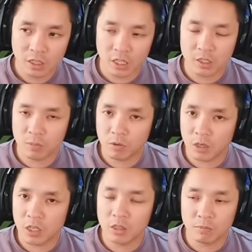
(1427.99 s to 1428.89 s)
it's
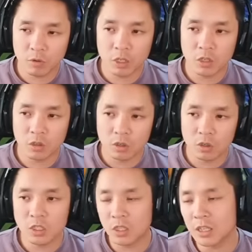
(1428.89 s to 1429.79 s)
pretty good.
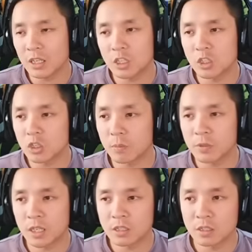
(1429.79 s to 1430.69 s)
You see that he just top
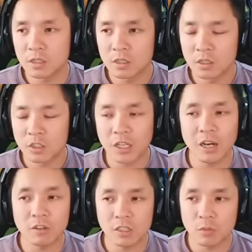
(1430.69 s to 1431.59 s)
decked
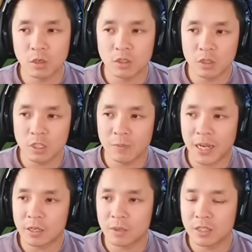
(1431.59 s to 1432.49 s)
Cyrus as well, so this
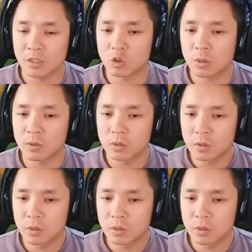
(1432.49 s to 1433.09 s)
Magnemite's in trouble.